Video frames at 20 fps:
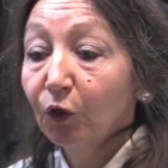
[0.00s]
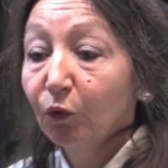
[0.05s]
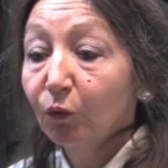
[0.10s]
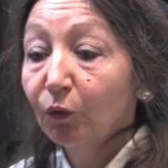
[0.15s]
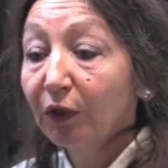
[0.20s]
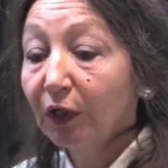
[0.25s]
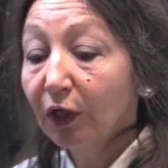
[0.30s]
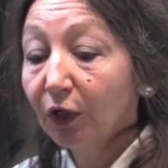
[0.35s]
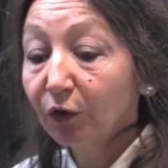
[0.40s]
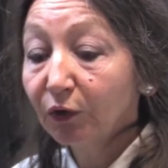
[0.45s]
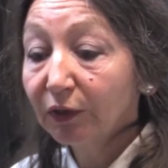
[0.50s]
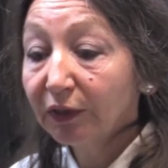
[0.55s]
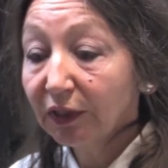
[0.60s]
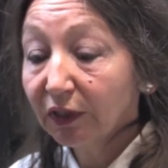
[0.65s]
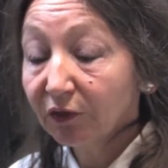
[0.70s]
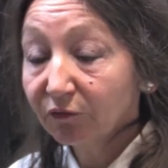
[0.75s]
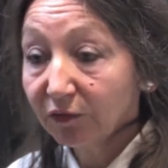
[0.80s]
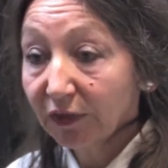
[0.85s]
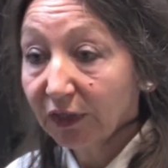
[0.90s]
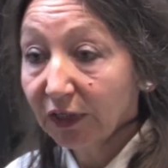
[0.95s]
We only
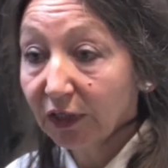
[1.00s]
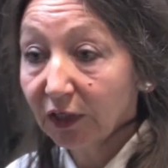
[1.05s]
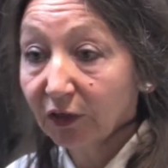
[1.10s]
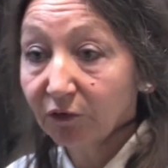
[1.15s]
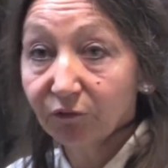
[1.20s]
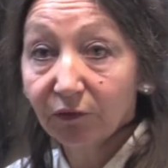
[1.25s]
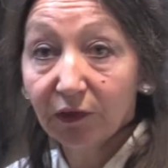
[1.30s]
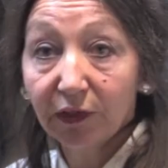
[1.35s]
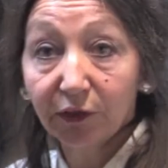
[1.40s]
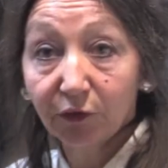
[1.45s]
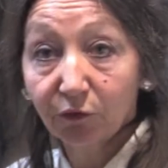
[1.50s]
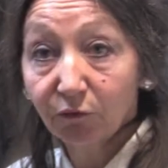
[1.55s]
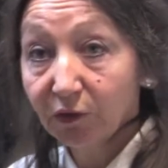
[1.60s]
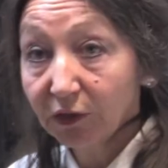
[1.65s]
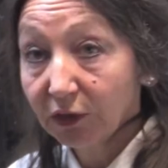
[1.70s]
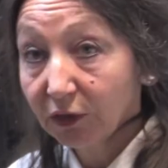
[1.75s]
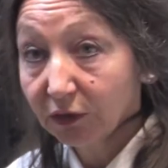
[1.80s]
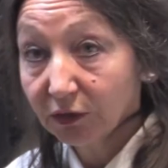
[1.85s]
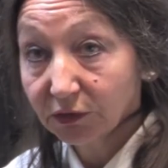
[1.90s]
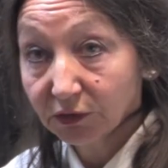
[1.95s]
ever have like the
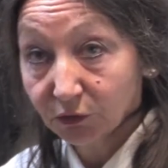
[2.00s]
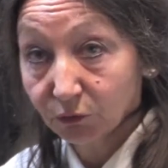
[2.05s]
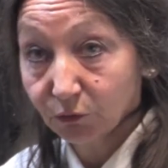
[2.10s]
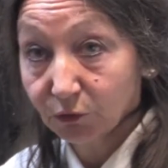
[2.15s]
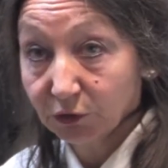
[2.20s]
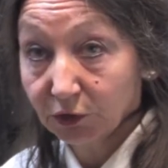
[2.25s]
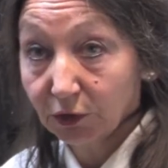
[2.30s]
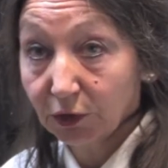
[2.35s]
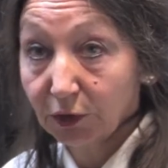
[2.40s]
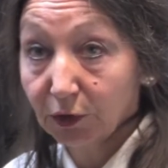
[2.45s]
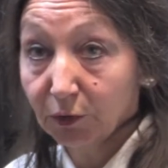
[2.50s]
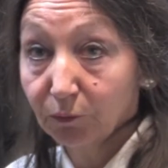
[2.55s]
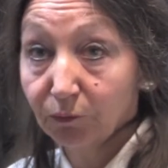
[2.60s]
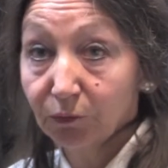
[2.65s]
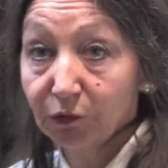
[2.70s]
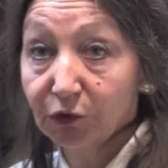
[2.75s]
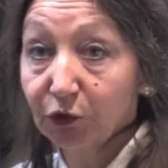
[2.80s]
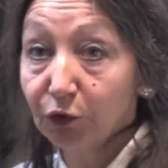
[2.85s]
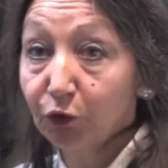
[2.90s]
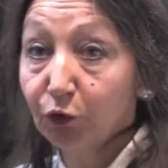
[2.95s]
rehearsal time
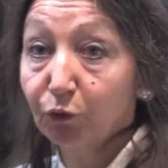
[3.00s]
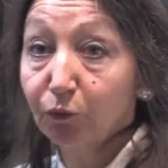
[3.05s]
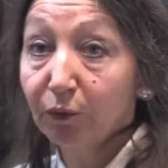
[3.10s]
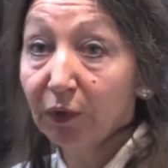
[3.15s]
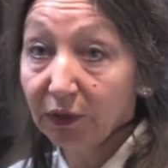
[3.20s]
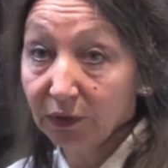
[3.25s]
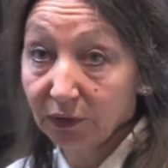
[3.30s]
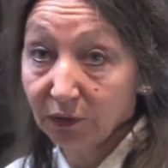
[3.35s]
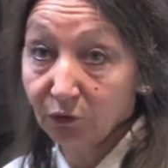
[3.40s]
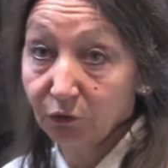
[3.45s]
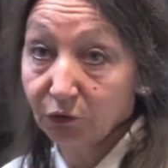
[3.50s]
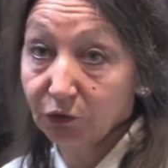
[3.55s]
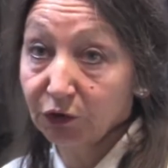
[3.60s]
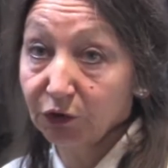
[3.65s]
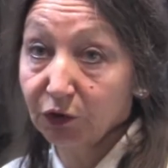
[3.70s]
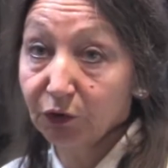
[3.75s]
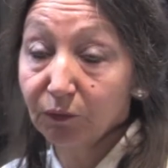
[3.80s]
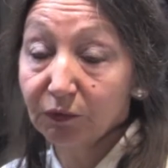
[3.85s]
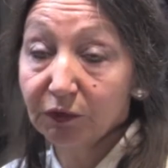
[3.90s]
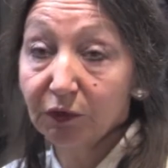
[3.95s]
to make the
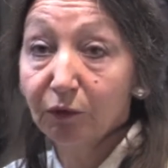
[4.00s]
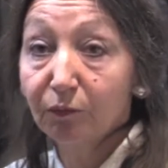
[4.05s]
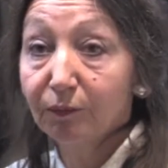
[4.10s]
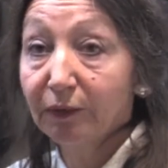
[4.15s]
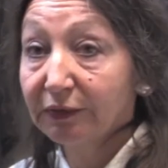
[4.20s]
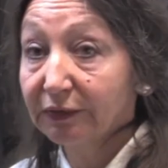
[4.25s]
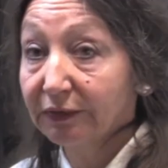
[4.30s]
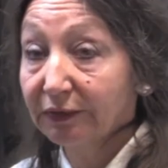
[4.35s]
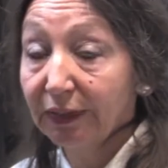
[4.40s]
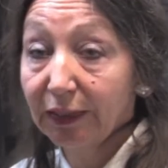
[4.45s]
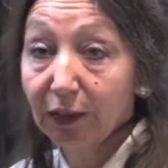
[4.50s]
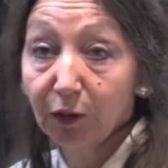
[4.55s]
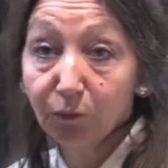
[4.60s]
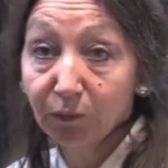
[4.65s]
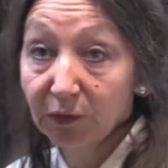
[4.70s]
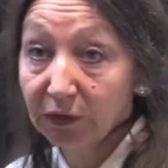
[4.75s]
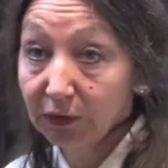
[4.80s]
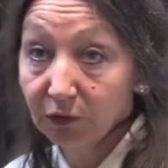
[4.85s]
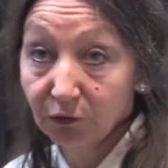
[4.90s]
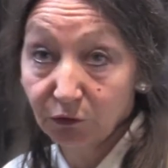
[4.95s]
costumes, no matter how
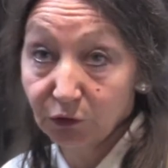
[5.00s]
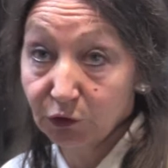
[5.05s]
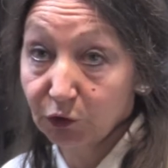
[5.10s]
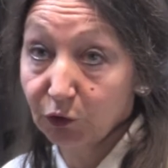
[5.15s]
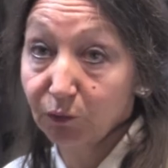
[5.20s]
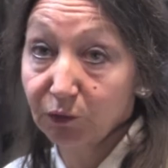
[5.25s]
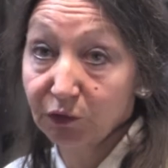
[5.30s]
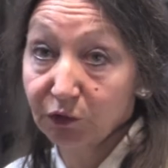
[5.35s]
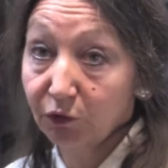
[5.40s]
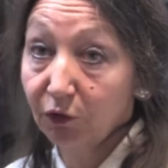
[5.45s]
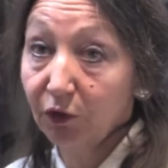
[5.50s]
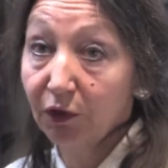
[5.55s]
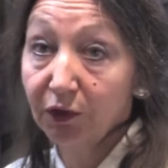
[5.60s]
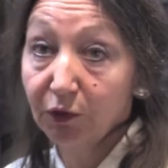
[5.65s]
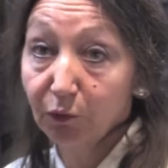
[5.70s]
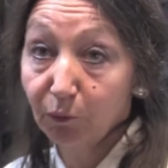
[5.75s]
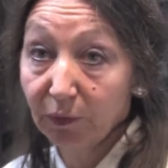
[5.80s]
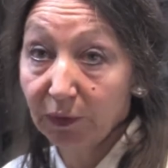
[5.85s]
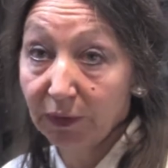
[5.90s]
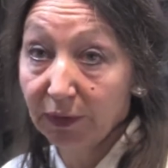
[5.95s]
many costumes there are
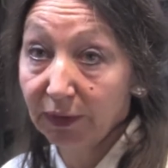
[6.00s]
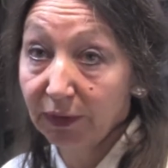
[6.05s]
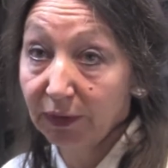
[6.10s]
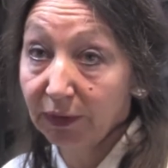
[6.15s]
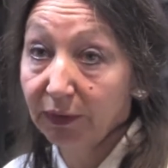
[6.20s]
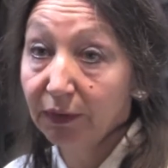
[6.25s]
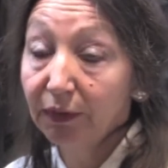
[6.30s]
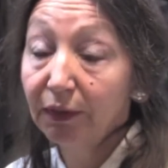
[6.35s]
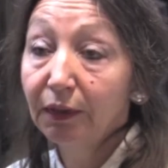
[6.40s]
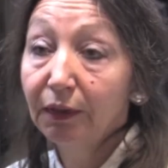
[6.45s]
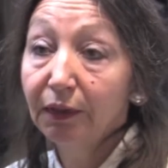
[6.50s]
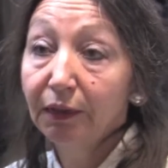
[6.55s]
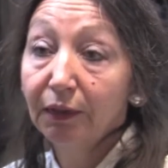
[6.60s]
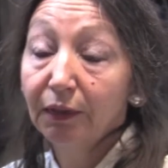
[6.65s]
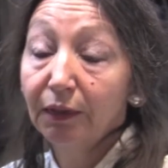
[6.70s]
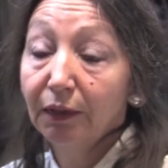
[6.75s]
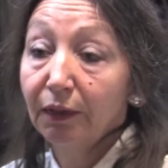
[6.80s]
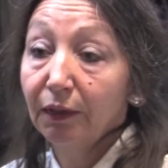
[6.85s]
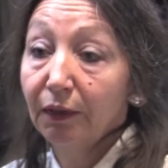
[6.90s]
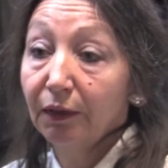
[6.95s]
in a play.
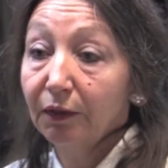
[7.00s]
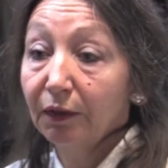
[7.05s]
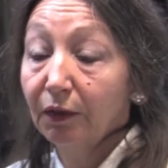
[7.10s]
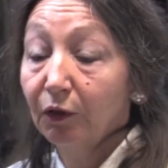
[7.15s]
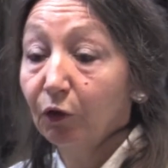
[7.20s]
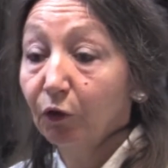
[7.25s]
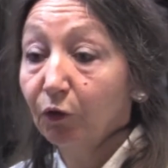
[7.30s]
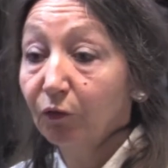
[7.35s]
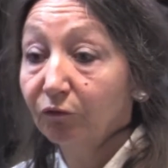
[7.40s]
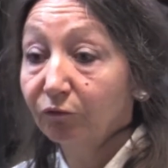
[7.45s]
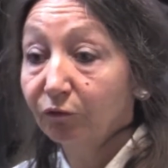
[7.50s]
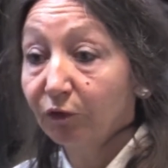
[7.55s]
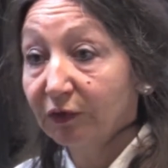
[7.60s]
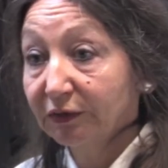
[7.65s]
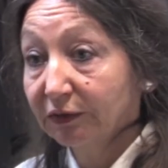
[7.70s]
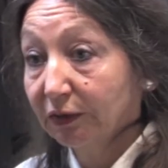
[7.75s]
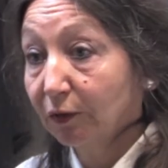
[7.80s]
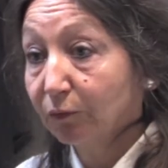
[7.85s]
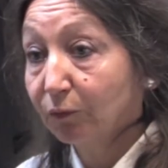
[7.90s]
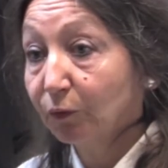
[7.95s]
For
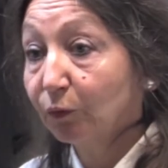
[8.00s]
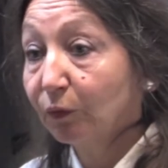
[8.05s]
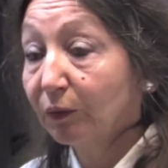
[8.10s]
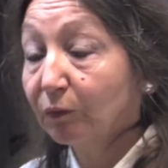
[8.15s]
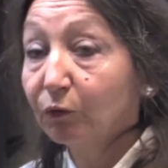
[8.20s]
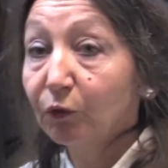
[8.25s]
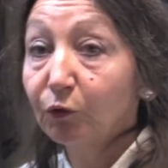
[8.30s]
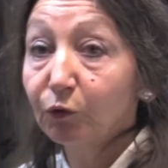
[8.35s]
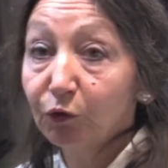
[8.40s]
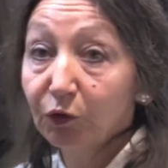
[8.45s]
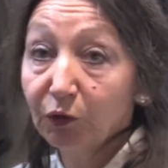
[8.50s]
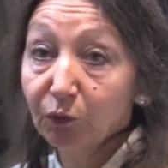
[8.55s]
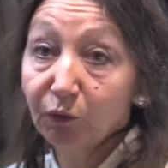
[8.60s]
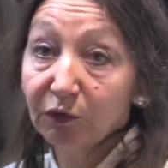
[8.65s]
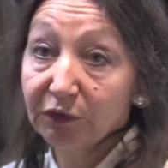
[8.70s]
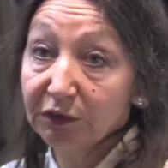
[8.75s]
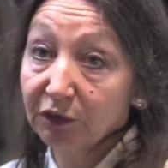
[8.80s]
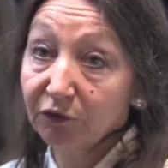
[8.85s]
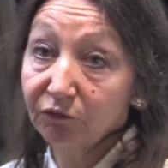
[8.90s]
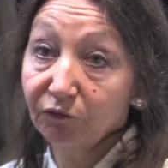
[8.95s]
example, when we were doing
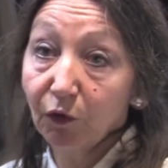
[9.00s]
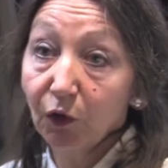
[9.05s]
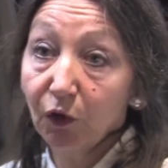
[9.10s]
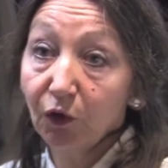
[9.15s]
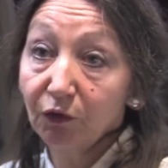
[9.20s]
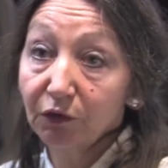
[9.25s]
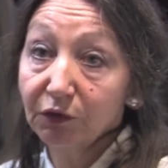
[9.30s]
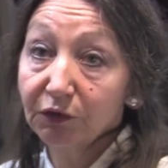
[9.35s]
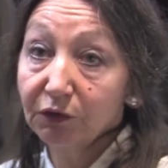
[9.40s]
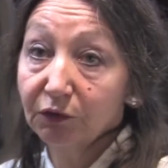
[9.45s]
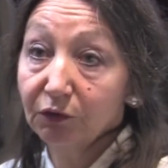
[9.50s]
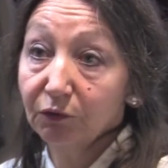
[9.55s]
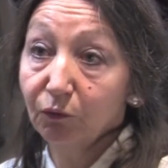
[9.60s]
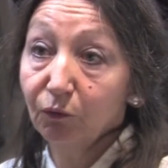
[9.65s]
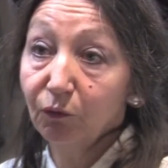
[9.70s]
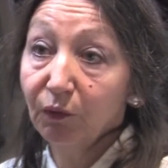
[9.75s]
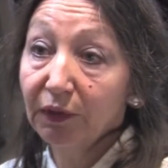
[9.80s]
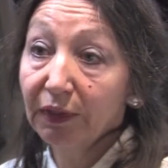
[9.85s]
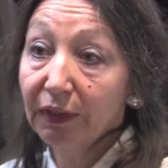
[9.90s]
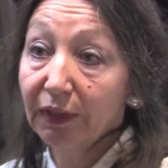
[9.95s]
Wizard of Oz,
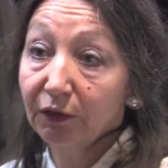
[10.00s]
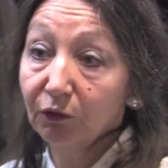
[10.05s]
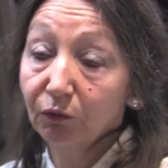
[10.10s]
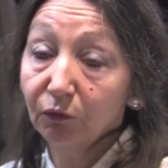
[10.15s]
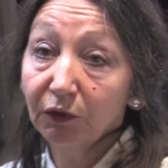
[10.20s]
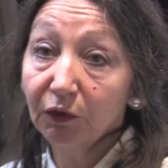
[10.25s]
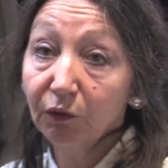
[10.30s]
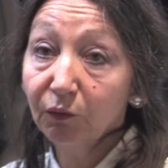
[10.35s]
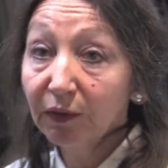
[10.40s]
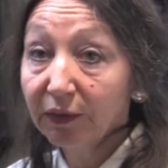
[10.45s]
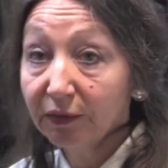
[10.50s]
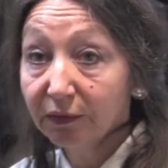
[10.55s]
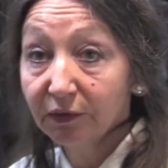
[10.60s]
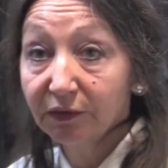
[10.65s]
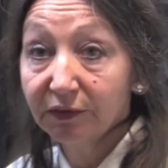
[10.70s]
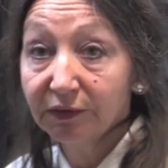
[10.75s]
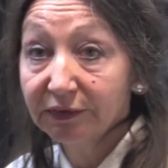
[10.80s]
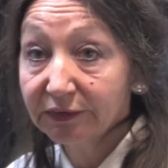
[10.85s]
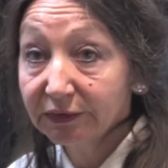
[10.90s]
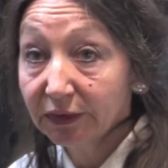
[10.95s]
although we had the
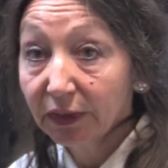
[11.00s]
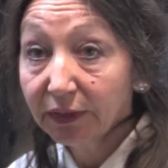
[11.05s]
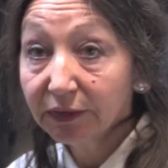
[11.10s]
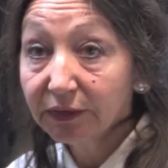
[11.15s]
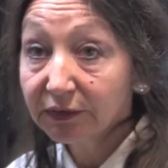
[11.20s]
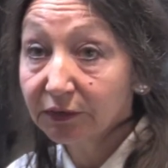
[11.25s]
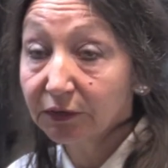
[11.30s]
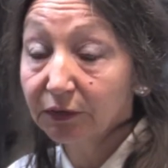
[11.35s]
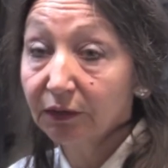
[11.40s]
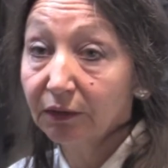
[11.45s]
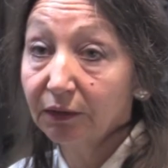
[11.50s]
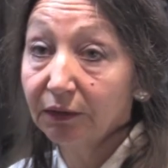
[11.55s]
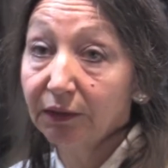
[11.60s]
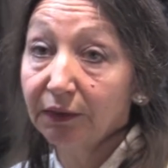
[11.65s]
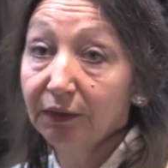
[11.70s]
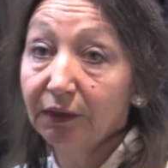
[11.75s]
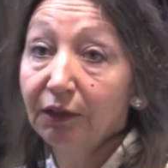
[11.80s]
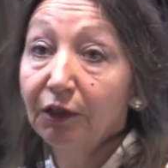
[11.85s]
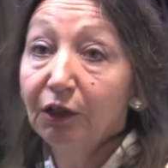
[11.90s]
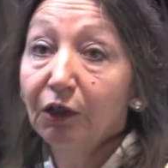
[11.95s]
designs
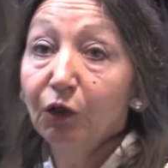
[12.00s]
early,